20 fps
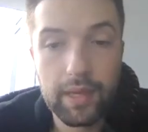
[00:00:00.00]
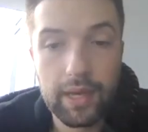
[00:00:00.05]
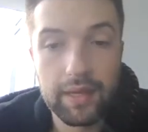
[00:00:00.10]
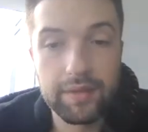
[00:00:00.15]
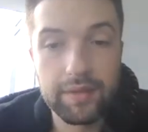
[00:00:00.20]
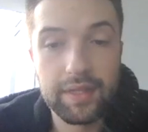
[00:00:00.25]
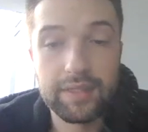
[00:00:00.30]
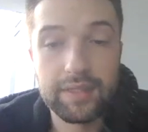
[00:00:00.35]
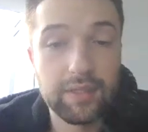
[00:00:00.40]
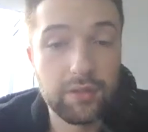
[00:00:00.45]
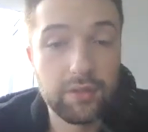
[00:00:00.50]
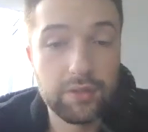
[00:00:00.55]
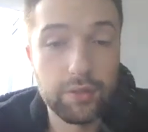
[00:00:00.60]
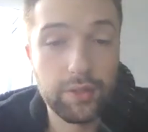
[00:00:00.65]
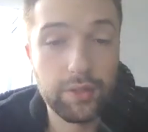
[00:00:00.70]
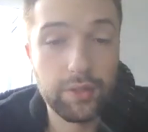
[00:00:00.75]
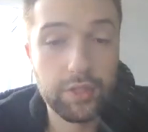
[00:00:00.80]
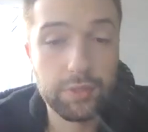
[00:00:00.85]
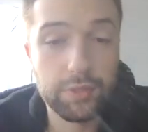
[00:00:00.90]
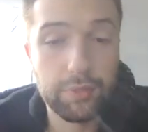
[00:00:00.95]
I think it's also
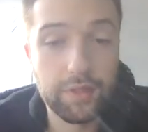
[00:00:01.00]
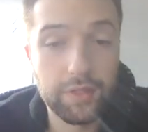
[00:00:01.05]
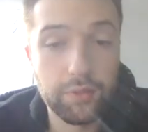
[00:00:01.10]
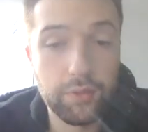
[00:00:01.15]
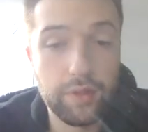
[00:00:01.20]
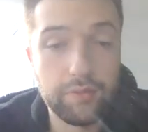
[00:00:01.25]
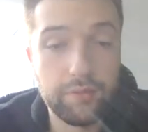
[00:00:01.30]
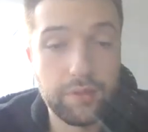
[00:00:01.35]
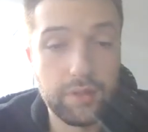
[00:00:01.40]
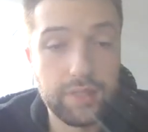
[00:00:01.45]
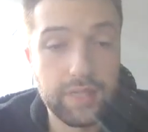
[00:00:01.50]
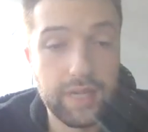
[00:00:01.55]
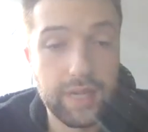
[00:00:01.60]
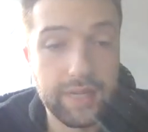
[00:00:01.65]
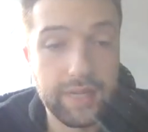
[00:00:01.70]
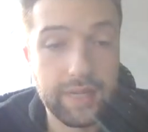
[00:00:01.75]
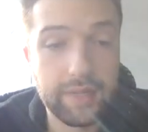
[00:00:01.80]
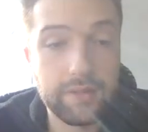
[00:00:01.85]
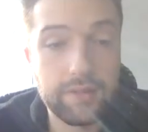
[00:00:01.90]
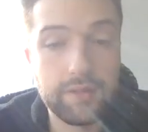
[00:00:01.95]
a good spot to go after a
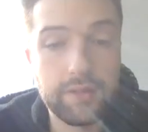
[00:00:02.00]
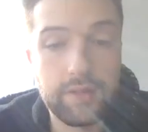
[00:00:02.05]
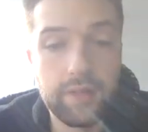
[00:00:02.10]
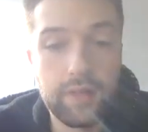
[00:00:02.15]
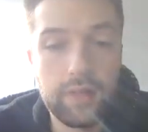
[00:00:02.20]
tight end.